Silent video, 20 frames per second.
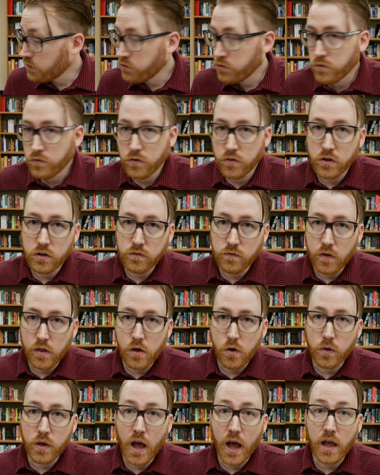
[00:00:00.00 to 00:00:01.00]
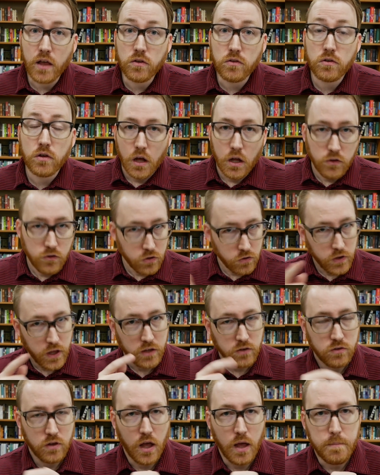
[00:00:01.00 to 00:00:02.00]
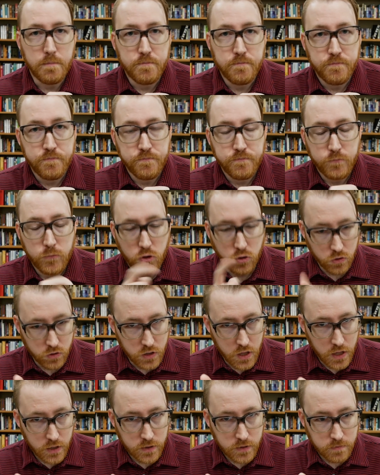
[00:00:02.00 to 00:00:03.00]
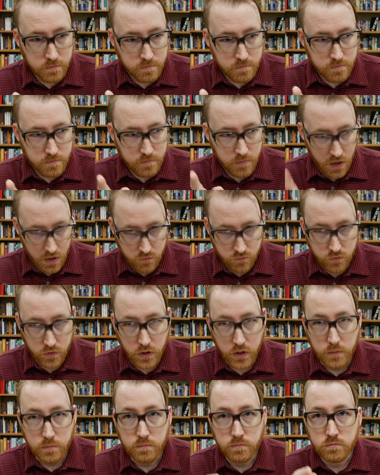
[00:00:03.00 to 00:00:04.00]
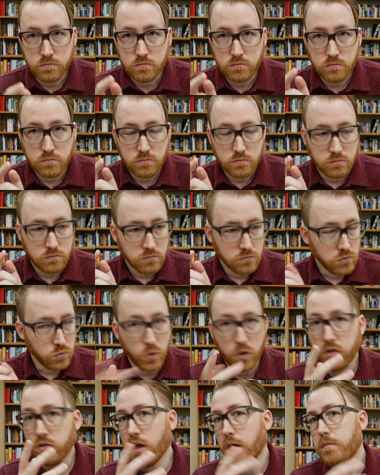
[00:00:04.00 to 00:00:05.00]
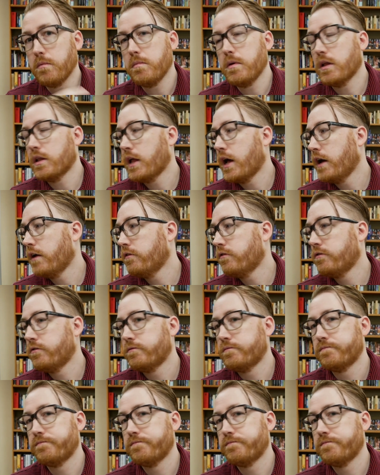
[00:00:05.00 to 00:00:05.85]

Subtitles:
to do it for this video, guys. Until next time, good luck, have fun, what a time to be alive.